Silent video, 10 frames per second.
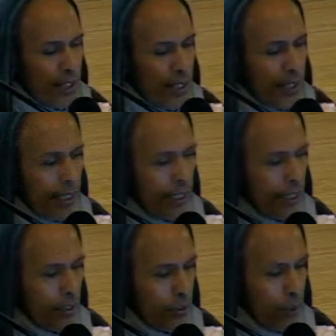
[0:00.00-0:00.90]
Srila
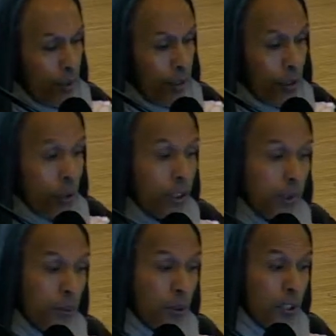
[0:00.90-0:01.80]
Sanatana Goswami, though
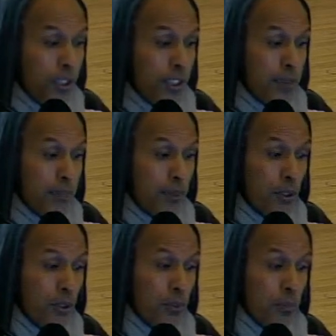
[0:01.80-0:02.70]
the boys
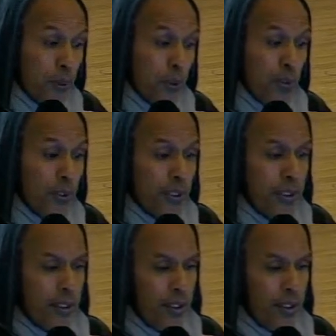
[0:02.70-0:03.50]
spoke to both